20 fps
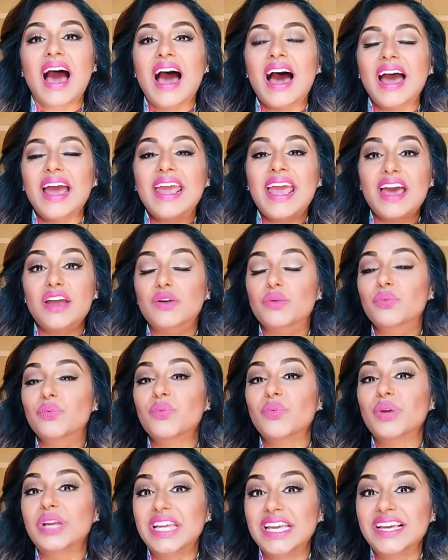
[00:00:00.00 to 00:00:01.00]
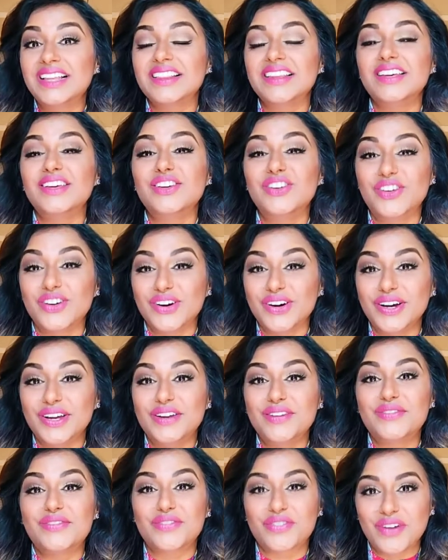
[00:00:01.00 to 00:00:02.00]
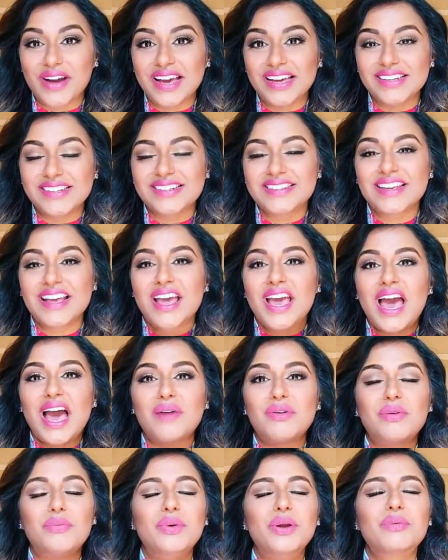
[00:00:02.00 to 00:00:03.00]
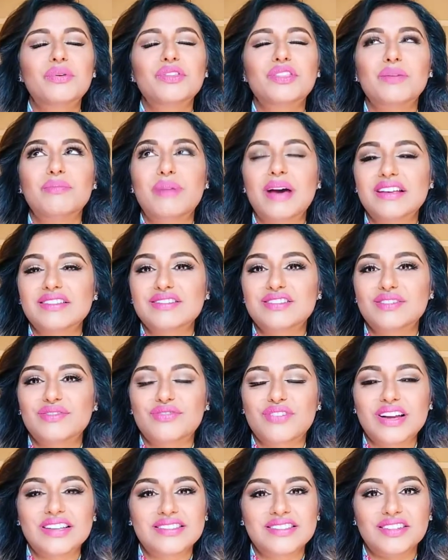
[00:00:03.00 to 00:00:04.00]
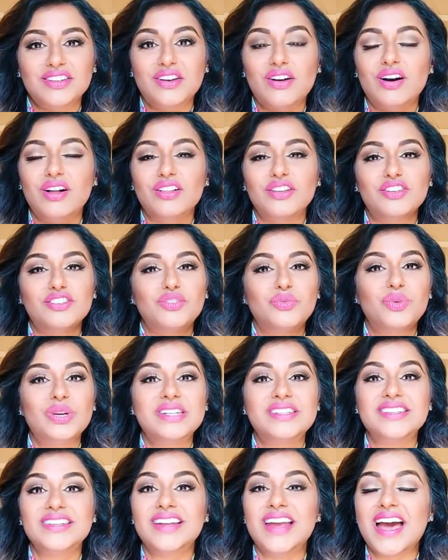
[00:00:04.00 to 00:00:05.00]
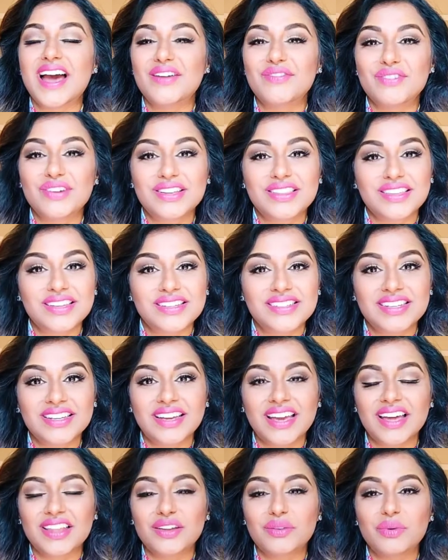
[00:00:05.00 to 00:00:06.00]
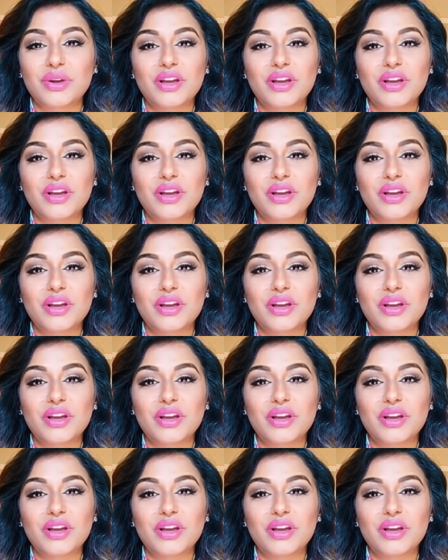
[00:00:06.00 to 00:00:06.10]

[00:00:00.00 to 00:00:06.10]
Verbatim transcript: I had a really good friend. I mean, we were the best of friends in college. We did everything together.